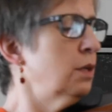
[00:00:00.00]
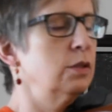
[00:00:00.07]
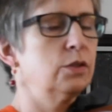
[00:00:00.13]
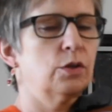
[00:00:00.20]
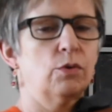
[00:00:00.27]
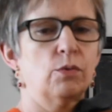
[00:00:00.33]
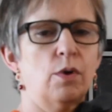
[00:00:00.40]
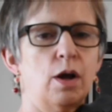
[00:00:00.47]

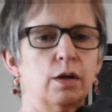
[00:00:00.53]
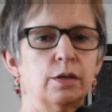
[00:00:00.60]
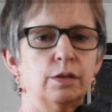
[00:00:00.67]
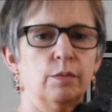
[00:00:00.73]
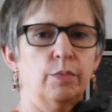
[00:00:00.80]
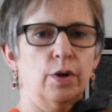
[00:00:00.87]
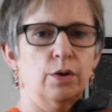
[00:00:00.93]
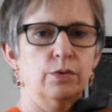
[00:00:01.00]
So rock the
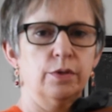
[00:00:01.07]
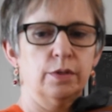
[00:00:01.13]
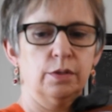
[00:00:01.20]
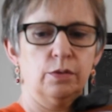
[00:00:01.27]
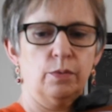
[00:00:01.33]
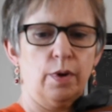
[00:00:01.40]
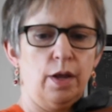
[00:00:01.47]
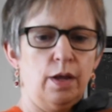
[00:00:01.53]
bow
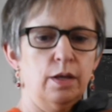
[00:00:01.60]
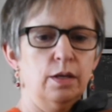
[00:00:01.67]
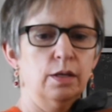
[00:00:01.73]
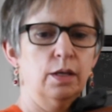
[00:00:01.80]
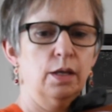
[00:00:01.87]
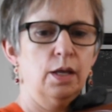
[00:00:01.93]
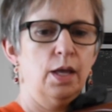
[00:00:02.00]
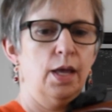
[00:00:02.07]
this way,
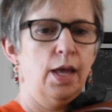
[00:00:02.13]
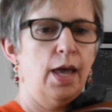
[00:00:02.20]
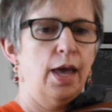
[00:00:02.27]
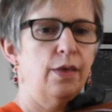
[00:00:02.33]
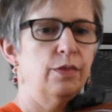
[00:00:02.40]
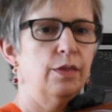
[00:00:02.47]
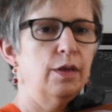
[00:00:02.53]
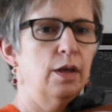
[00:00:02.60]

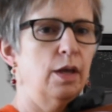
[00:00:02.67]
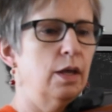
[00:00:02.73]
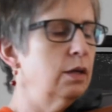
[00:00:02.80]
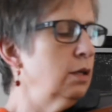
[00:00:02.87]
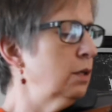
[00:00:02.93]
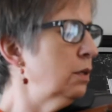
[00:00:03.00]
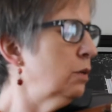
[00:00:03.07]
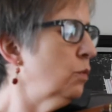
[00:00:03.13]
and
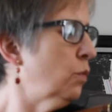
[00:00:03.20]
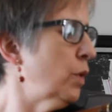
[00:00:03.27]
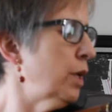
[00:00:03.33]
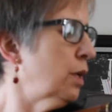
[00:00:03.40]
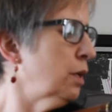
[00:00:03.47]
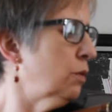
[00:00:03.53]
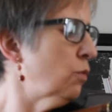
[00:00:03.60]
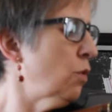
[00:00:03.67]
then we
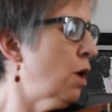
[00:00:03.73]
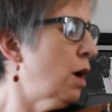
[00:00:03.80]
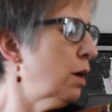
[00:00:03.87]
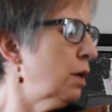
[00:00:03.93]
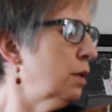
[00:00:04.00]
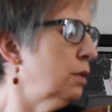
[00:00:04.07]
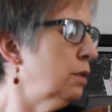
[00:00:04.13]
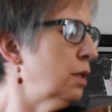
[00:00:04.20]
can rock
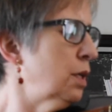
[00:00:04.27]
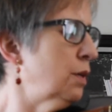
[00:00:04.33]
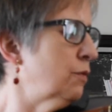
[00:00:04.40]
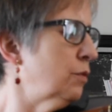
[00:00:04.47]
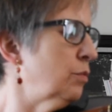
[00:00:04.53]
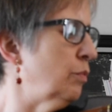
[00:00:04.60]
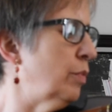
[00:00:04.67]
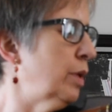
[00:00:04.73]

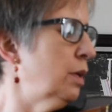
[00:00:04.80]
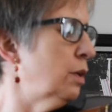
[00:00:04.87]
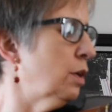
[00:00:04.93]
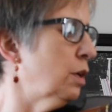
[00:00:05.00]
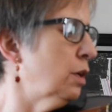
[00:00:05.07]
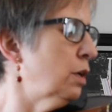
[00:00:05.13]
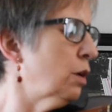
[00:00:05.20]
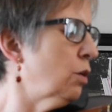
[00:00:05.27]
even
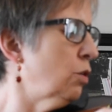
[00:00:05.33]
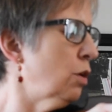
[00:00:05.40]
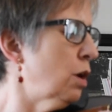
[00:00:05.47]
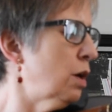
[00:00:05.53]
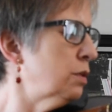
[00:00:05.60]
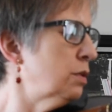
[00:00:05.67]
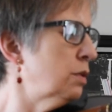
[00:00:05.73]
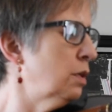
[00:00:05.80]
bigger
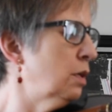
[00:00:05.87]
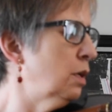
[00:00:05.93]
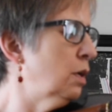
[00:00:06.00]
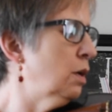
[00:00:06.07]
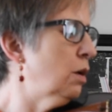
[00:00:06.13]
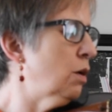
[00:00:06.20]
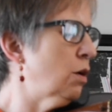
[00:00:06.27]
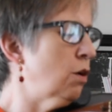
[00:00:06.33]
across
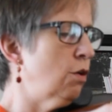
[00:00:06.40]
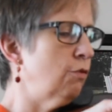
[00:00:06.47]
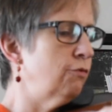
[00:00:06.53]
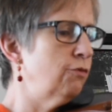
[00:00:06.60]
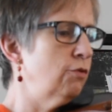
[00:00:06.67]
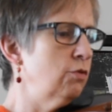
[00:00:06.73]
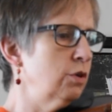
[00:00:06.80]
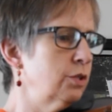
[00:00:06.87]
all
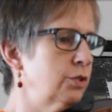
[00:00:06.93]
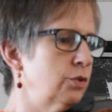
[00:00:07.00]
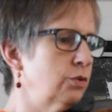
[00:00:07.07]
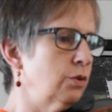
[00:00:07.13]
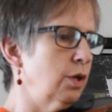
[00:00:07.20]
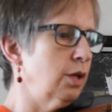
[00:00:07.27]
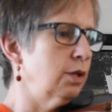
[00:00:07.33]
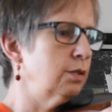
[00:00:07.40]
four
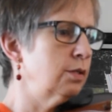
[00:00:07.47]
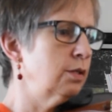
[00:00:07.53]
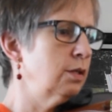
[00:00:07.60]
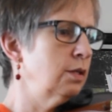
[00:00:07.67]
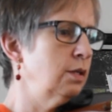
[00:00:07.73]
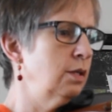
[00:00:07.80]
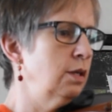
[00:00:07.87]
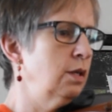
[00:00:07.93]
strings,
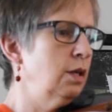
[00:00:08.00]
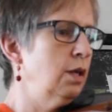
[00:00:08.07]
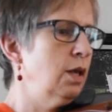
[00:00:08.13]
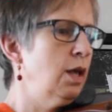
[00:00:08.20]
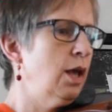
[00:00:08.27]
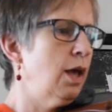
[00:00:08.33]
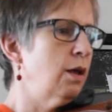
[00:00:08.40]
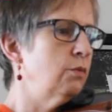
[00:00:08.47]

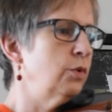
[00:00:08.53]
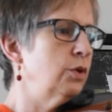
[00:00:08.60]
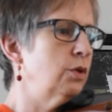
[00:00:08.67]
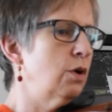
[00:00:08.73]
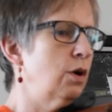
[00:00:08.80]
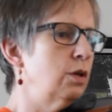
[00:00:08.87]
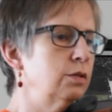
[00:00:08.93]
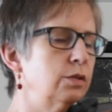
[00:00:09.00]
and we'll
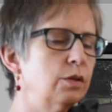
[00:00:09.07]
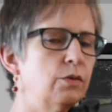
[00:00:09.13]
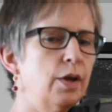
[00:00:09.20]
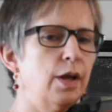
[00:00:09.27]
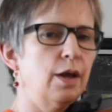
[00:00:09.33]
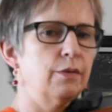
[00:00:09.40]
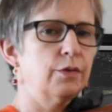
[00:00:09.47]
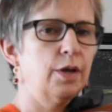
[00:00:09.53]
also
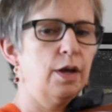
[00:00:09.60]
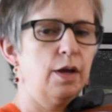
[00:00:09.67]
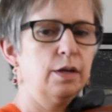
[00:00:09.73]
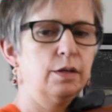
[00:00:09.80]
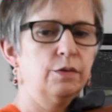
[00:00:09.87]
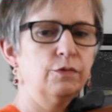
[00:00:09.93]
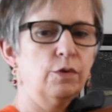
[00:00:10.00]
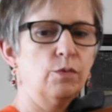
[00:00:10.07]
have
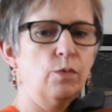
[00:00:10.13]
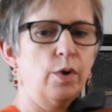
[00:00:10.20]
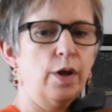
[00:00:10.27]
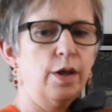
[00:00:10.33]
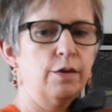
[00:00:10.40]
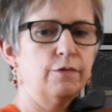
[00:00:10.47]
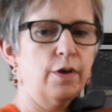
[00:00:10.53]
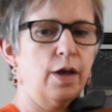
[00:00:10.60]
kind of a
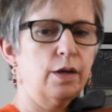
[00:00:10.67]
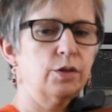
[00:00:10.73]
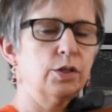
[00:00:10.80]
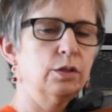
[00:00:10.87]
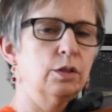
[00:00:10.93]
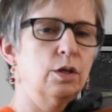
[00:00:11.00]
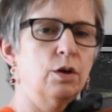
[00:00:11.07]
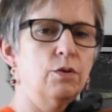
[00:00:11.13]
wave action
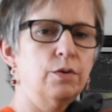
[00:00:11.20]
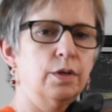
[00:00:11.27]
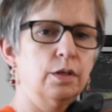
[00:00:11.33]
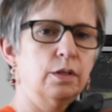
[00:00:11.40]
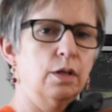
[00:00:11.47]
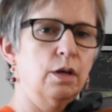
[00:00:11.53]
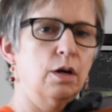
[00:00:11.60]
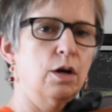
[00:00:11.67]
going
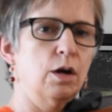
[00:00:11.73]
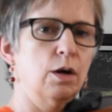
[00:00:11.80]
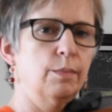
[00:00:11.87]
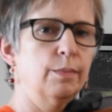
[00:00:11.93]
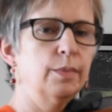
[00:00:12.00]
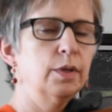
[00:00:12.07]
in the arm